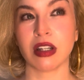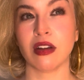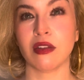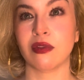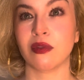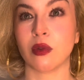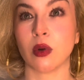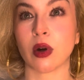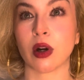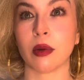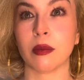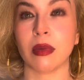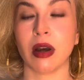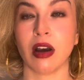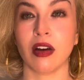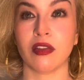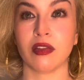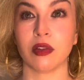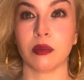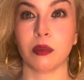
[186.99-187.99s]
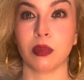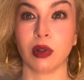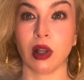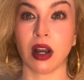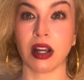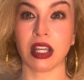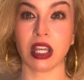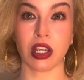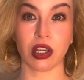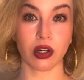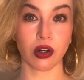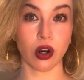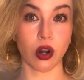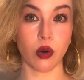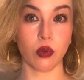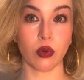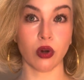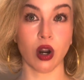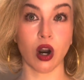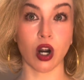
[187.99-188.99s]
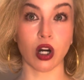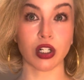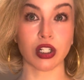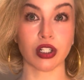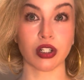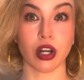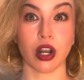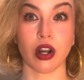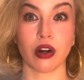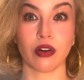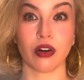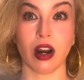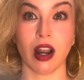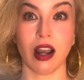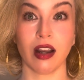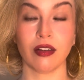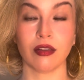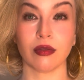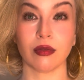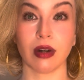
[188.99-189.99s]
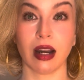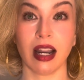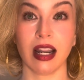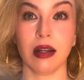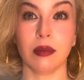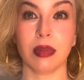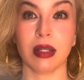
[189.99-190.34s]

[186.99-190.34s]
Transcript: a form of blocking your own heart chakra, right?